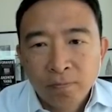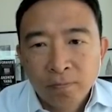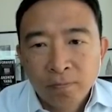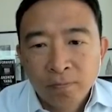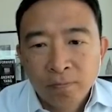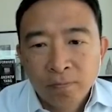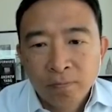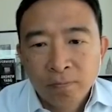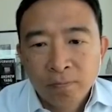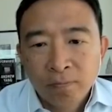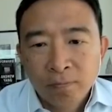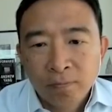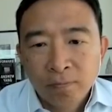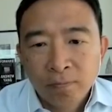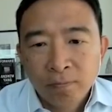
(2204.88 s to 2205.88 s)

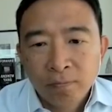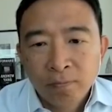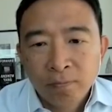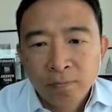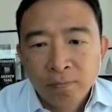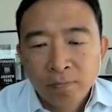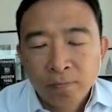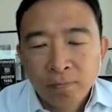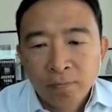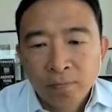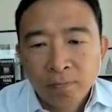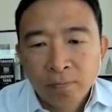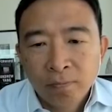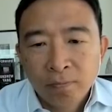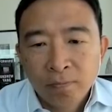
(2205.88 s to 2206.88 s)

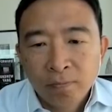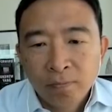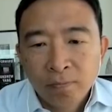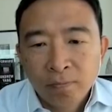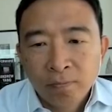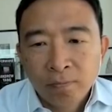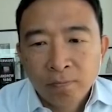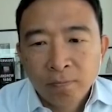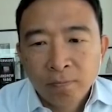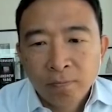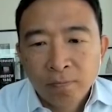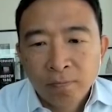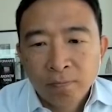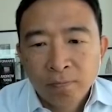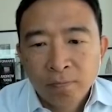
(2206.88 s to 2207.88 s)

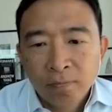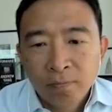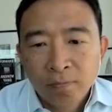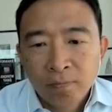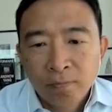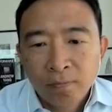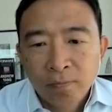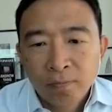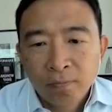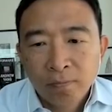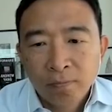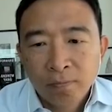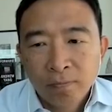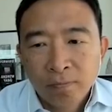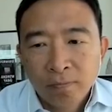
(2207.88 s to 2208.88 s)

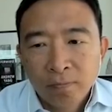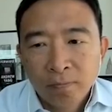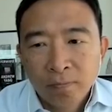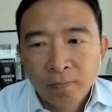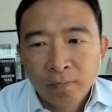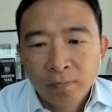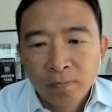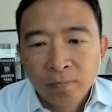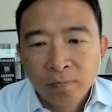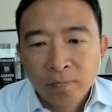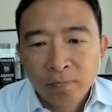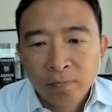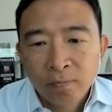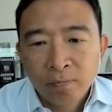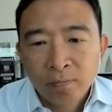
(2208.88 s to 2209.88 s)

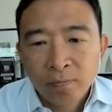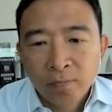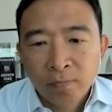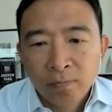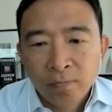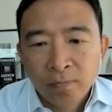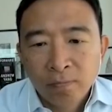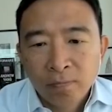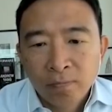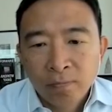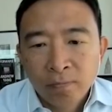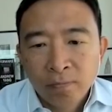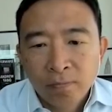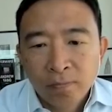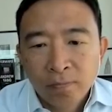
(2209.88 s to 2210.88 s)

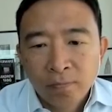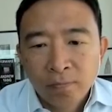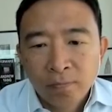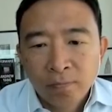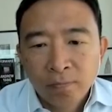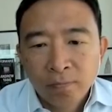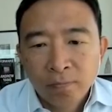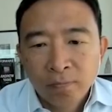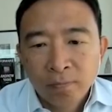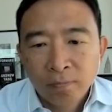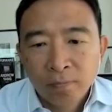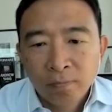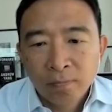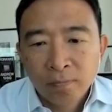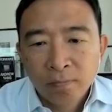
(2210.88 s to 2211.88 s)

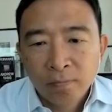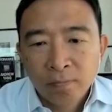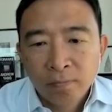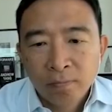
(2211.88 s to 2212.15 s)
No words are spoken by the person on screen.